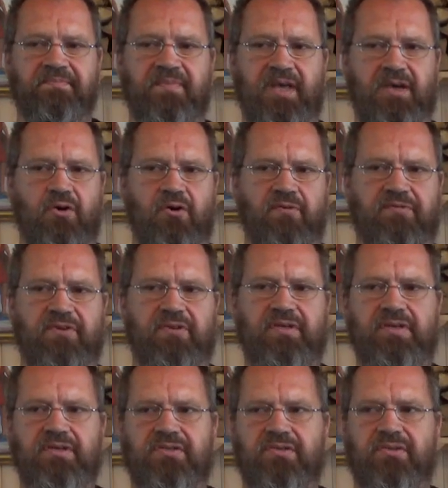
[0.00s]
They offer
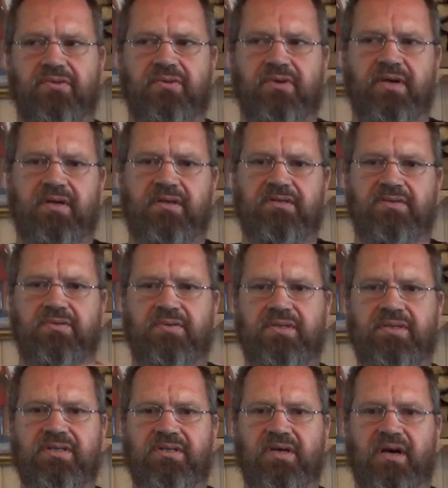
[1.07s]
these careers to
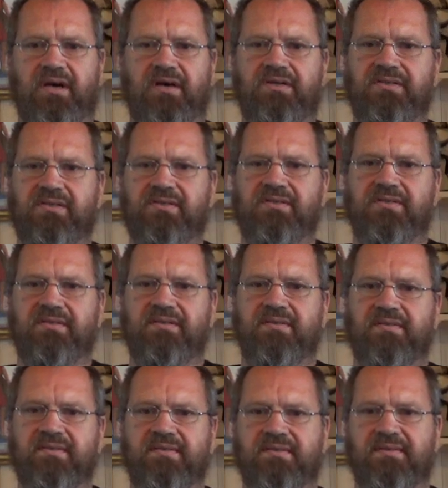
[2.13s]
these guys.
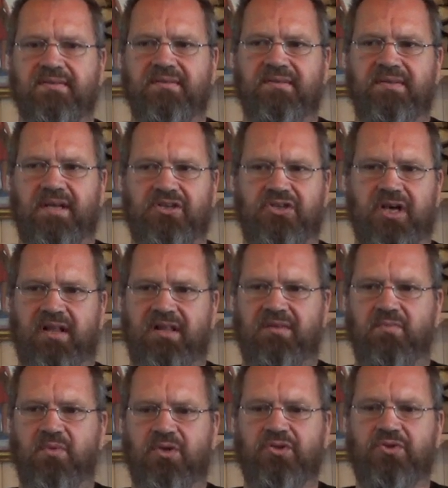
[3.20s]
They tell
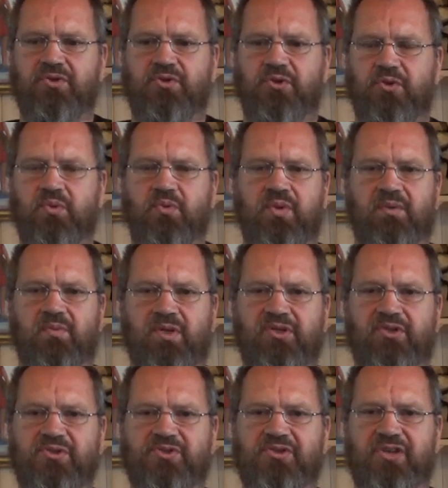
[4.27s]
them what to do and what
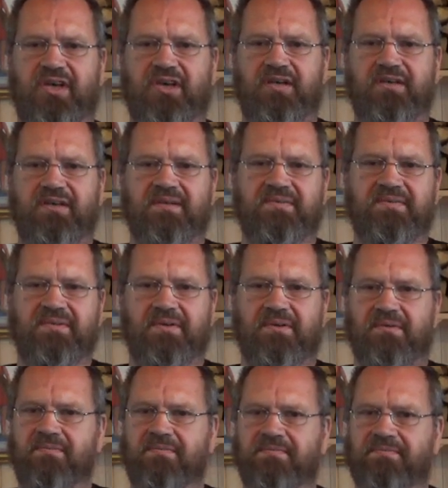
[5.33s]
to say. You
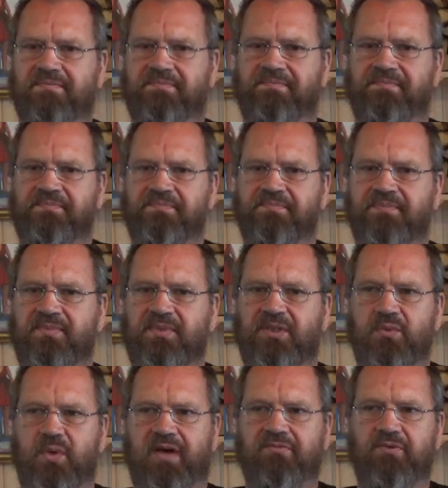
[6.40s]
know.
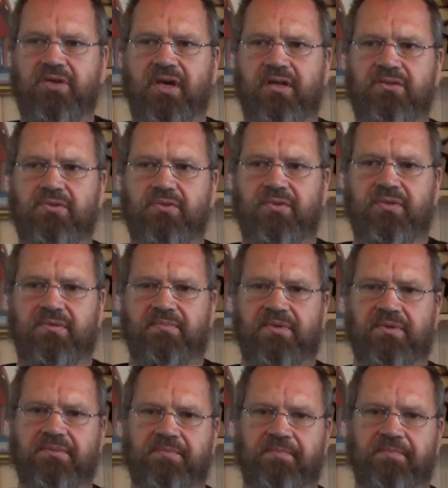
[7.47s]
We have to get to them.